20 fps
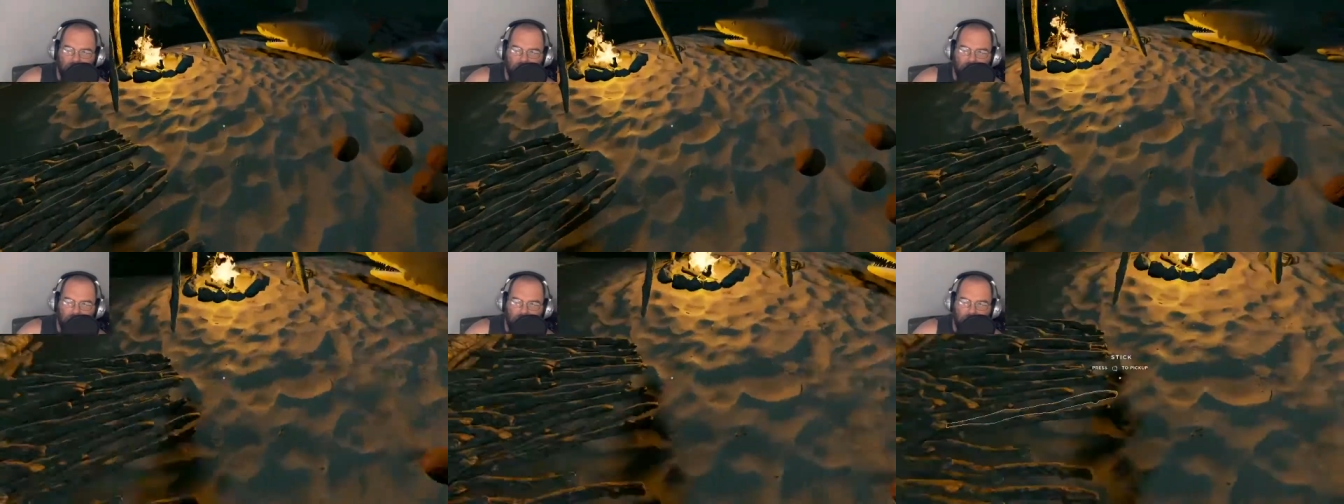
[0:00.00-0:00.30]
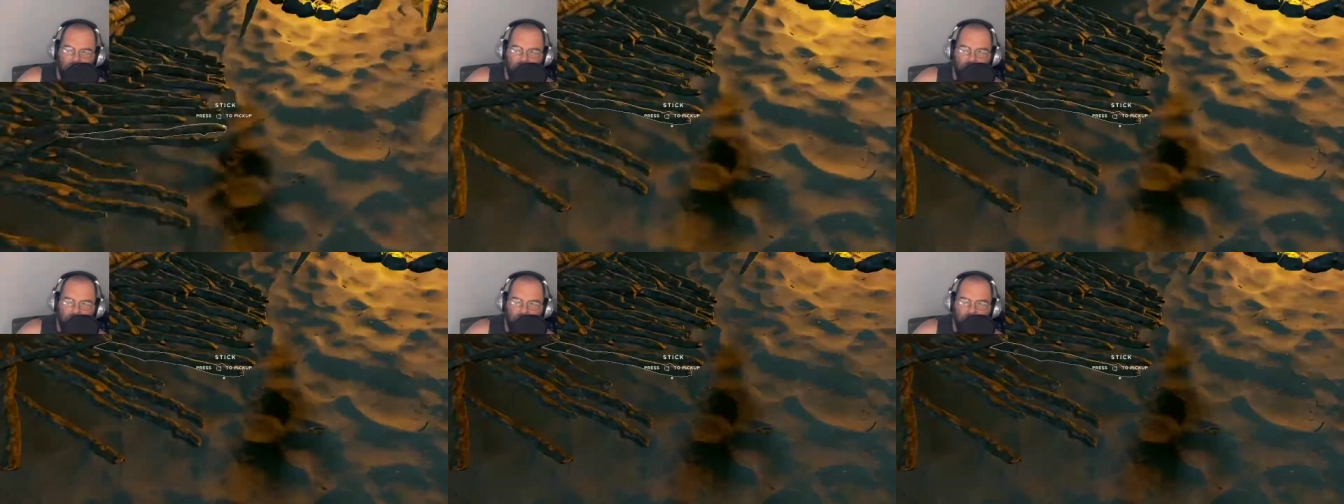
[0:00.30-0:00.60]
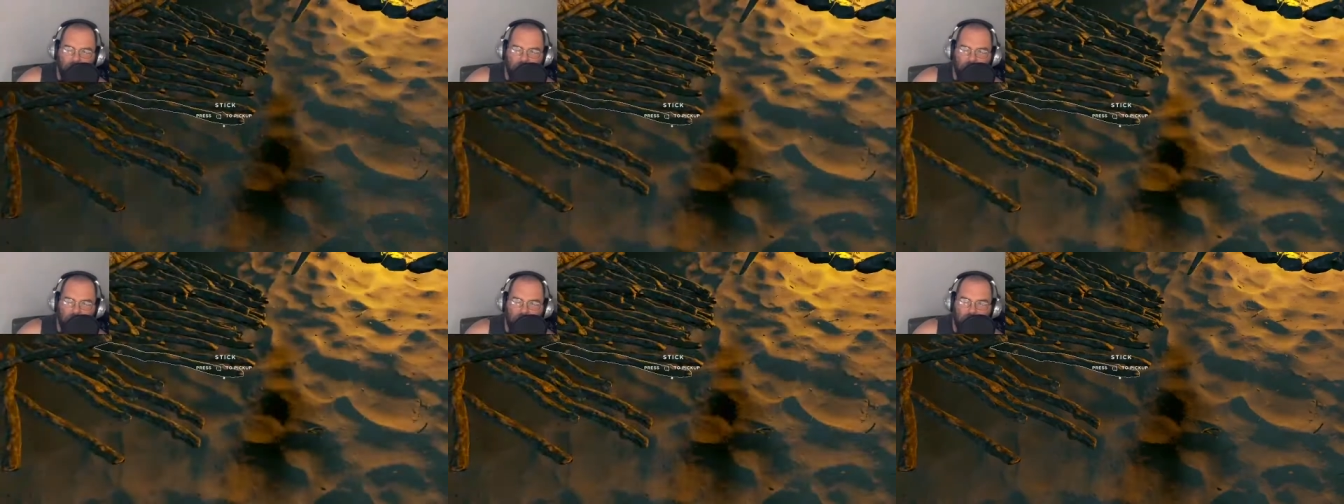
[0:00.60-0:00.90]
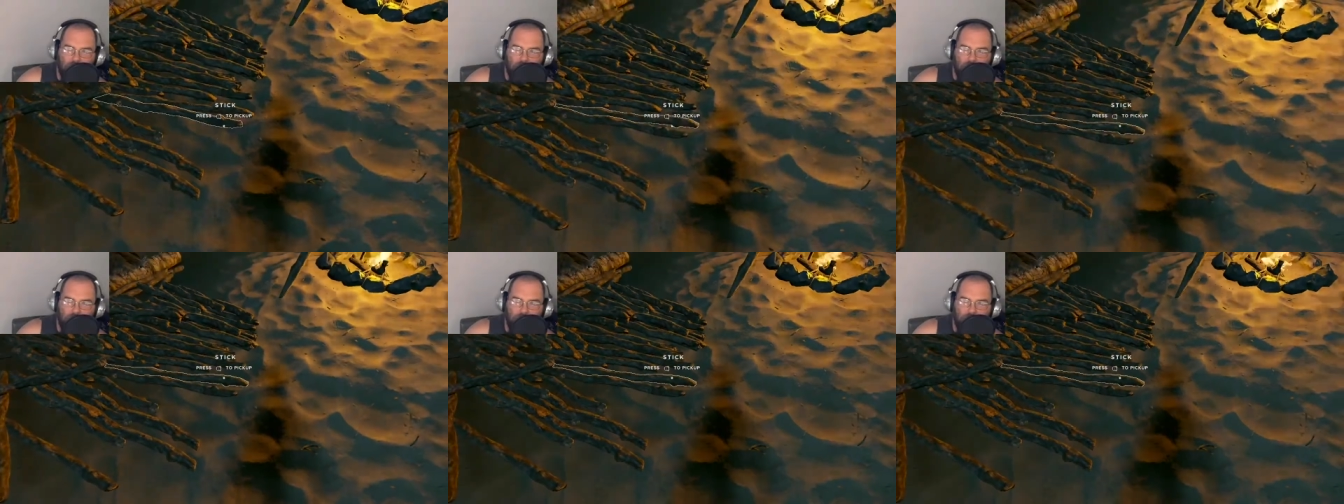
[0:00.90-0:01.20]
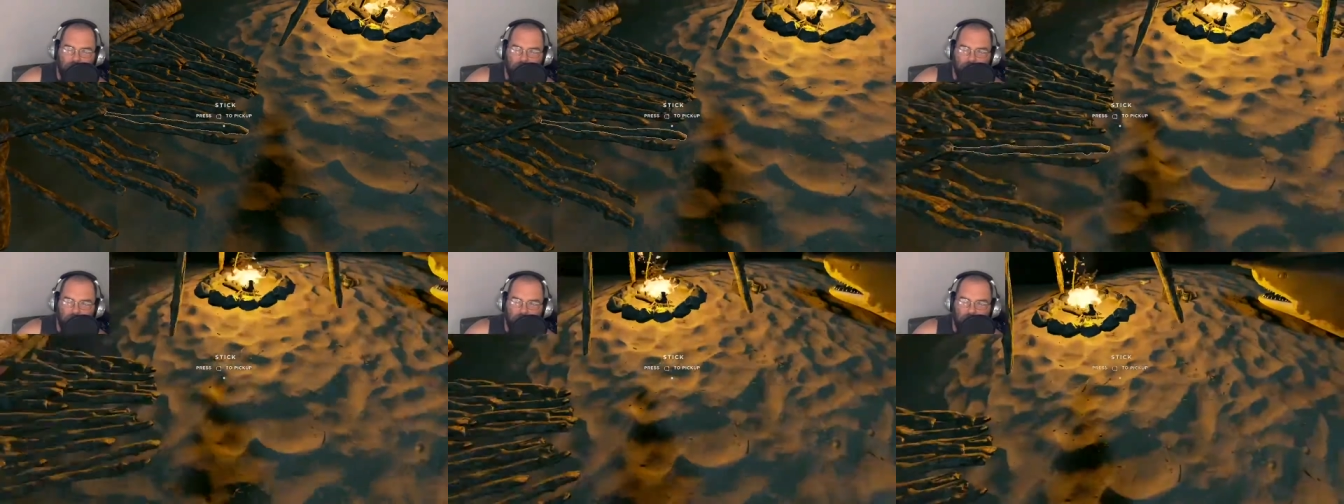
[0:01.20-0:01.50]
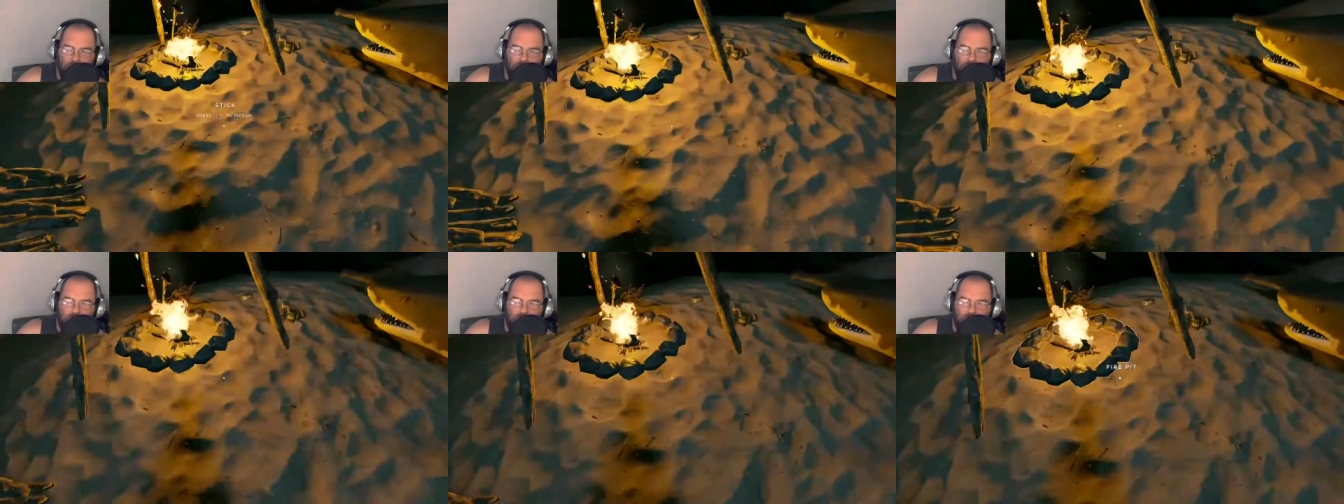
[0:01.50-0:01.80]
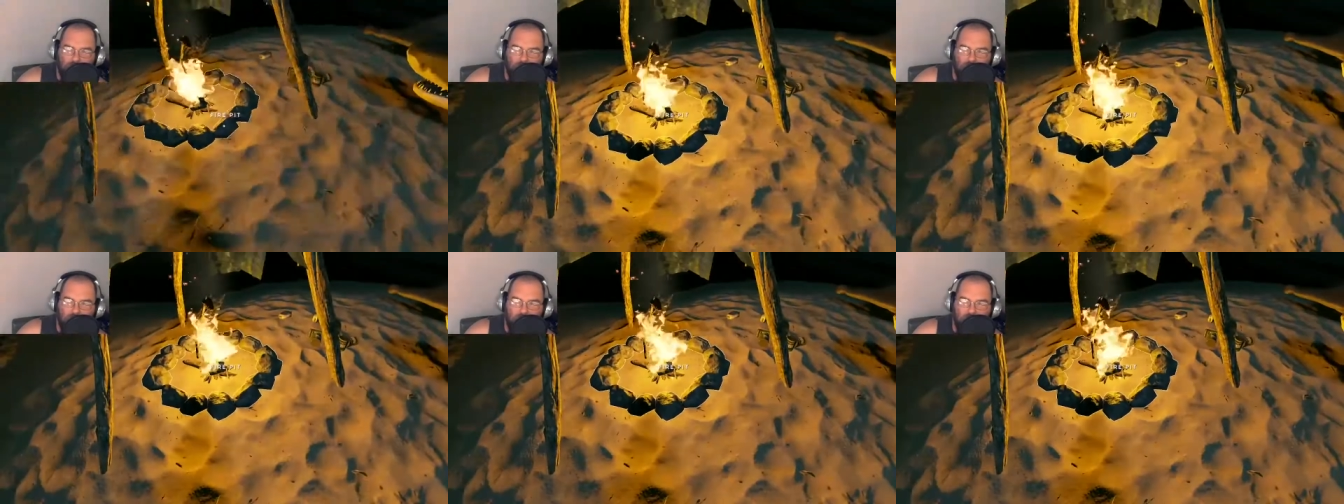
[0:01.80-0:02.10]
because honestly
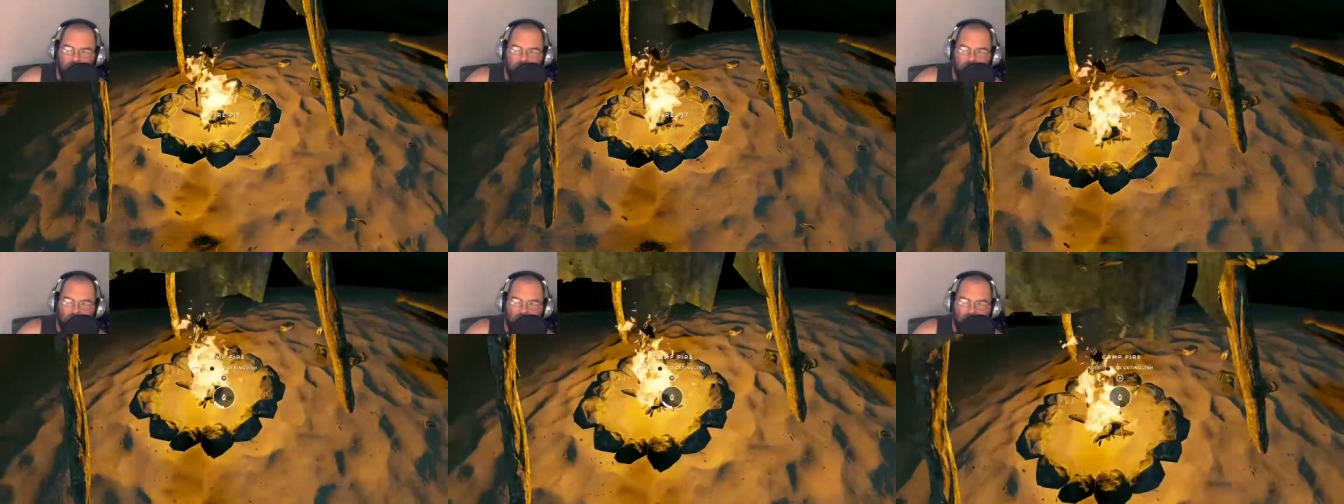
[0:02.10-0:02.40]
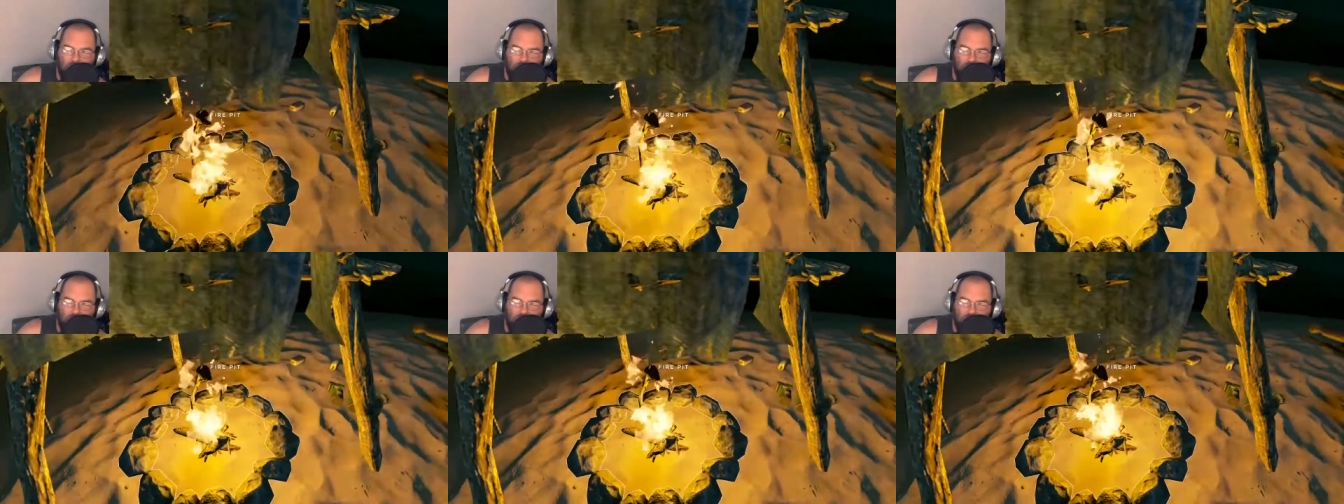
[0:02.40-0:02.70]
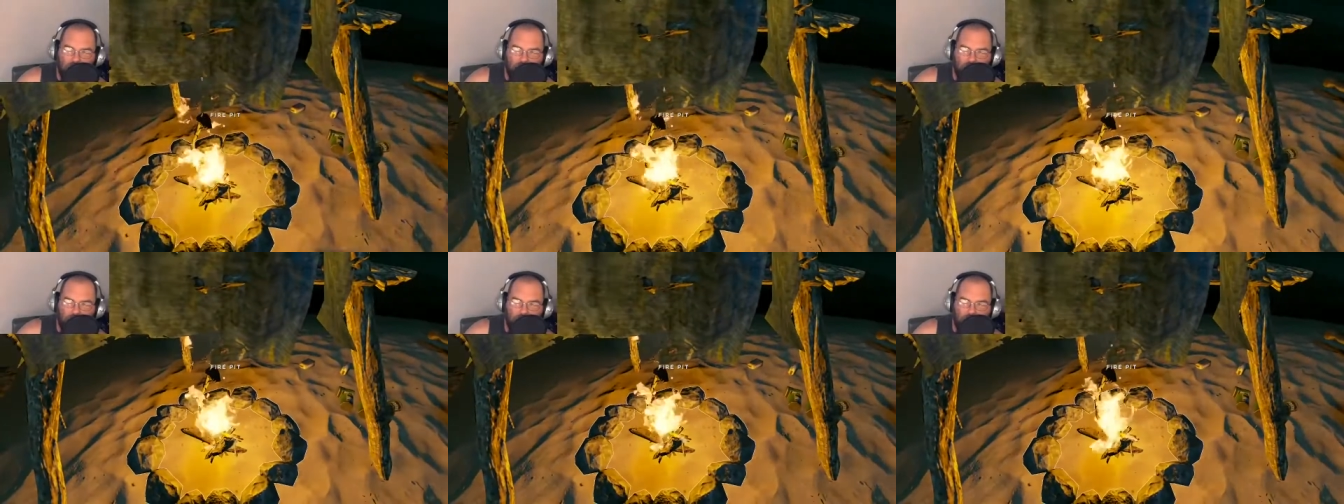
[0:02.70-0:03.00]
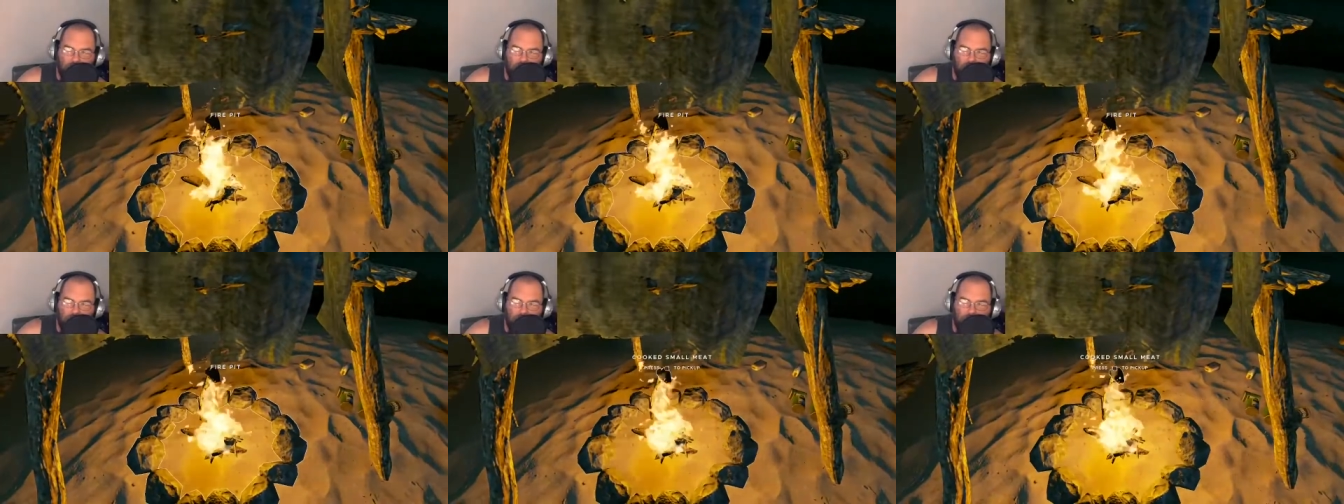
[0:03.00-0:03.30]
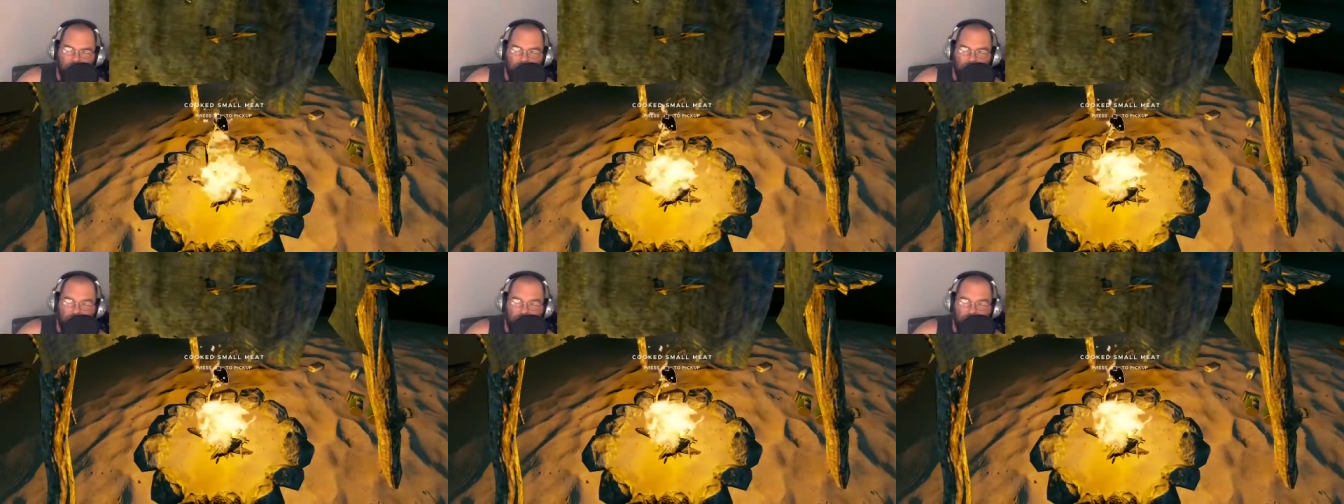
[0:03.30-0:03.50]
I'm probably gonna